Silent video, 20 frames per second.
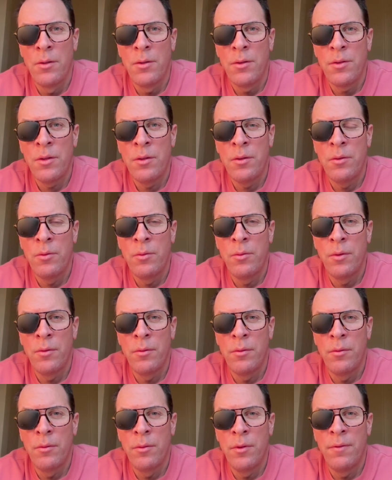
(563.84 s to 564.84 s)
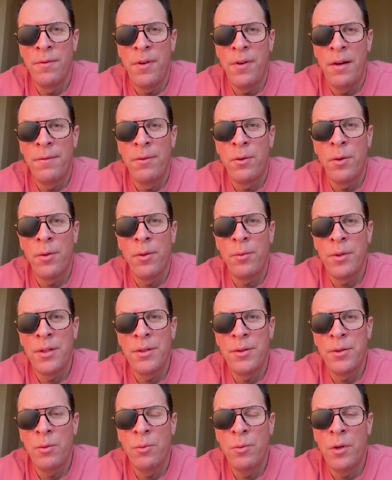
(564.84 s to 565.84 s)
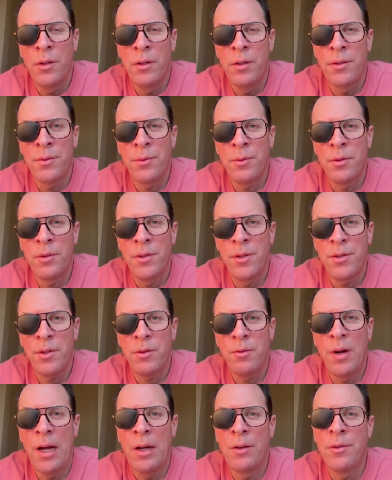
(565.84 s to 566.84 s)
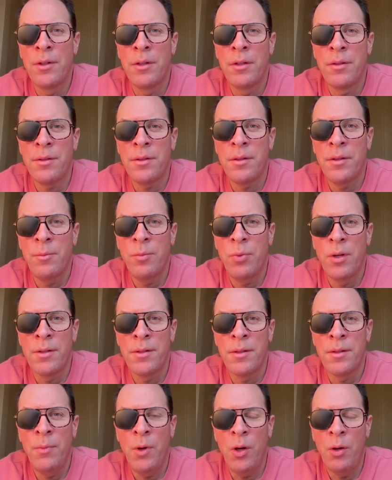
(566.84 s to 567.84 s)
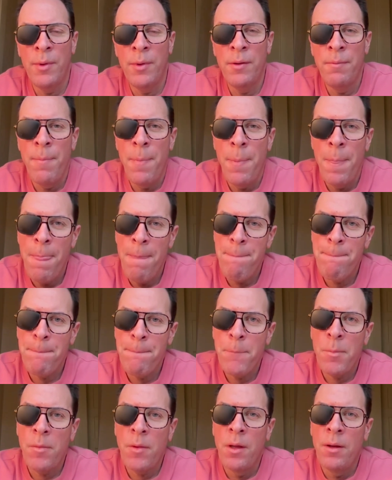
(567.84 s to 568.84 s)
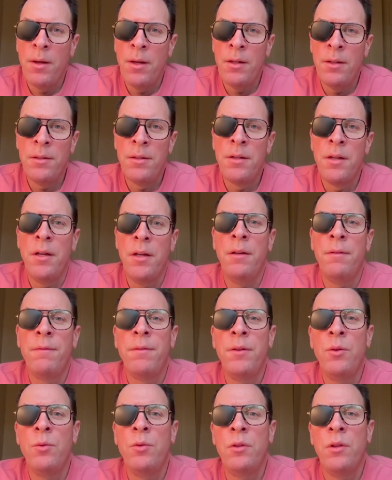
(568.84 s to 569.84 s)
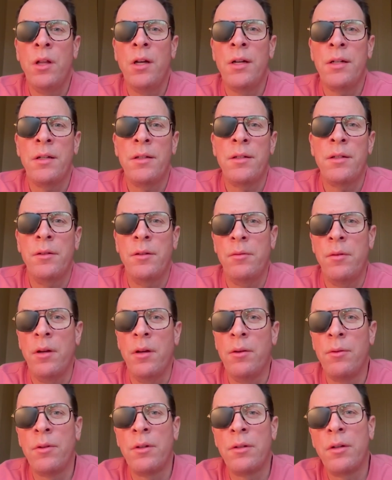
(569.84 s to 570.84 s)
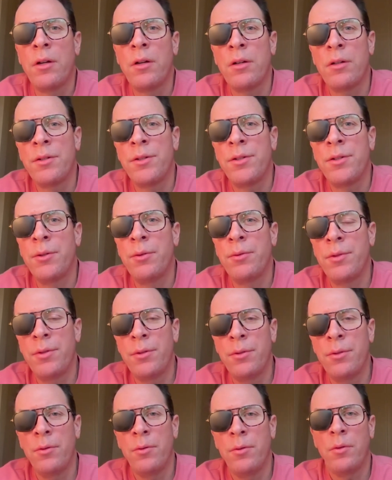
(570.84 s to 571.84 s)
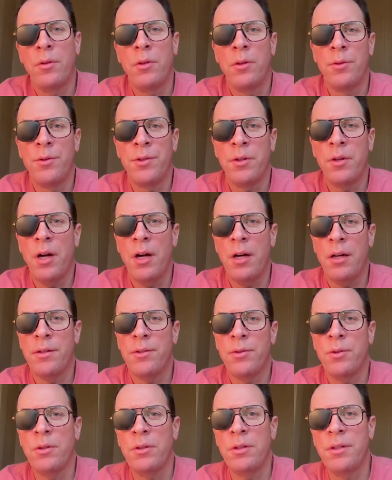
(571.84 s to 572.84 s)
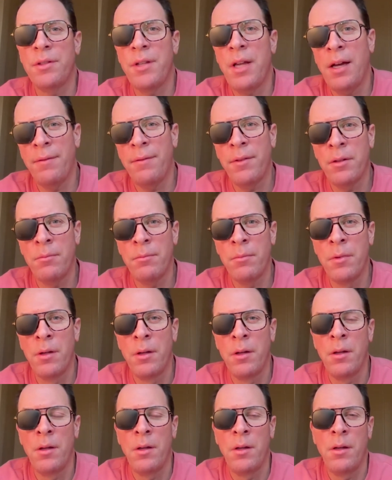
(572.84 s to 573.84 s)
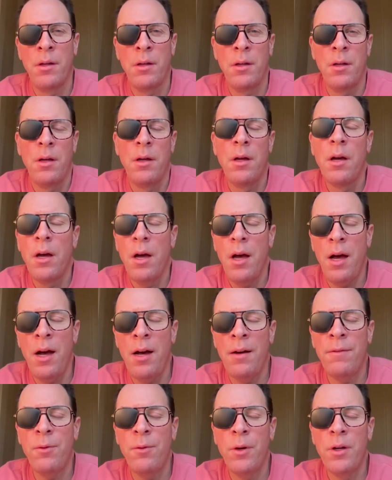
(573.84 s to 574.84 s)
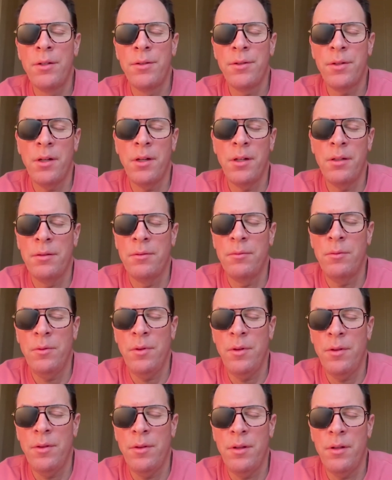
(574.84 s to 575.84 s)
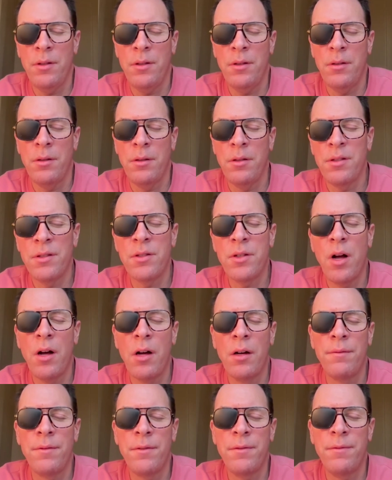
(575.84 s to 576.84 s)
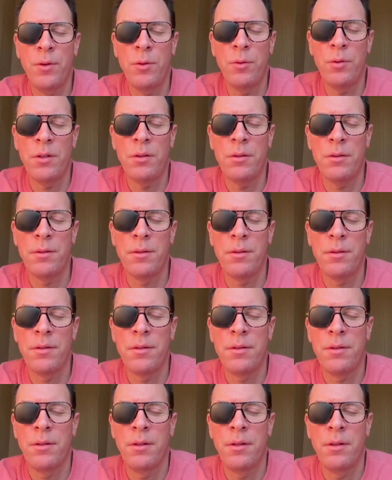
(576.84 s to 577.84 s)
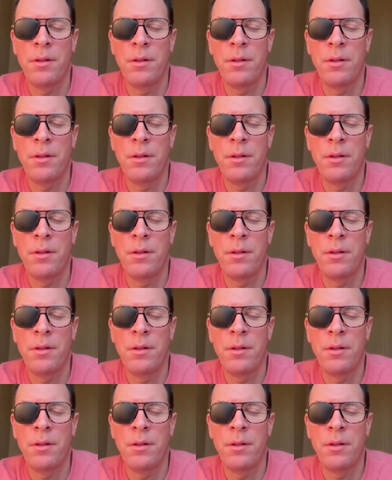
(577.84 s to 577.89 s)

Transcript: So the 5, 4, 3, 2, 1 is really just grounding us in the present moment. And if you would like, I would encourage you to close your eyes or at least have them halfway shut with a soft focus.